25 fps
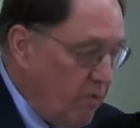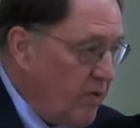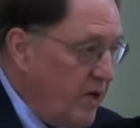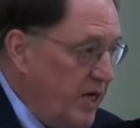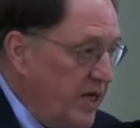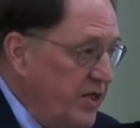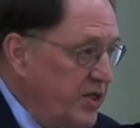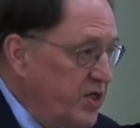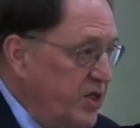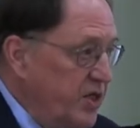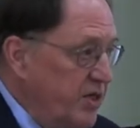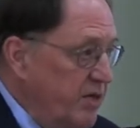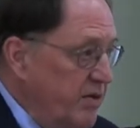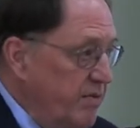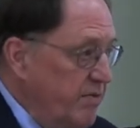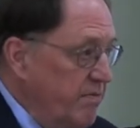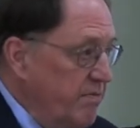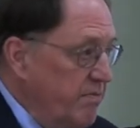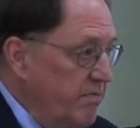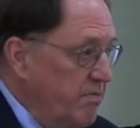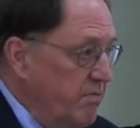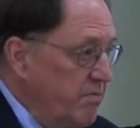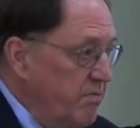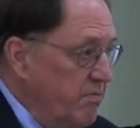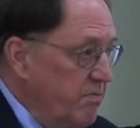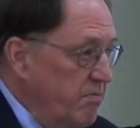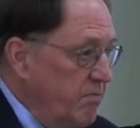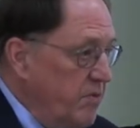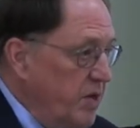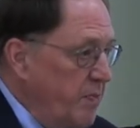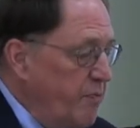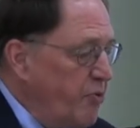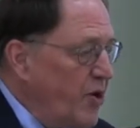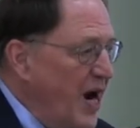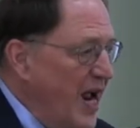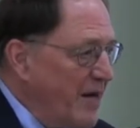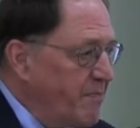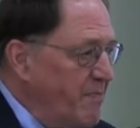was
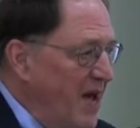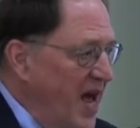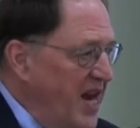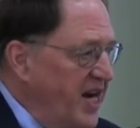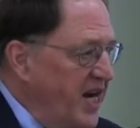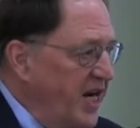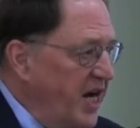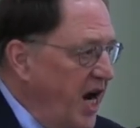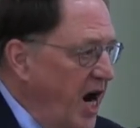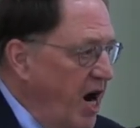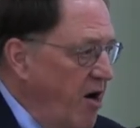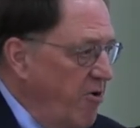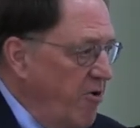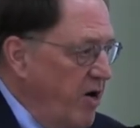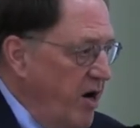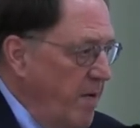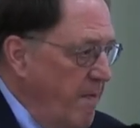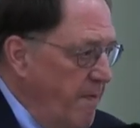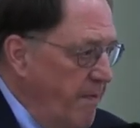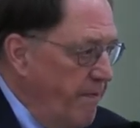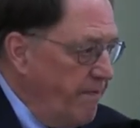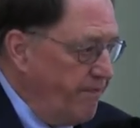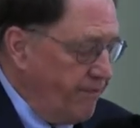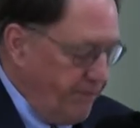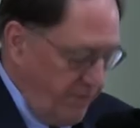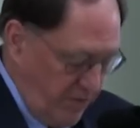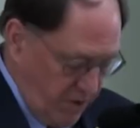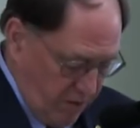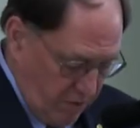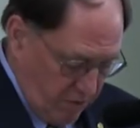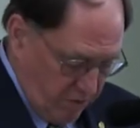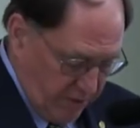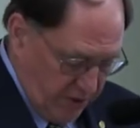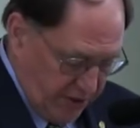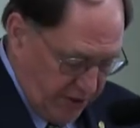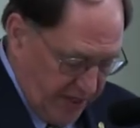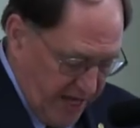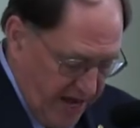the pragmatic era,
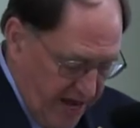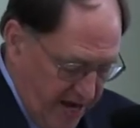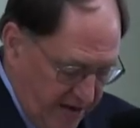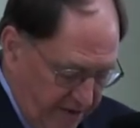was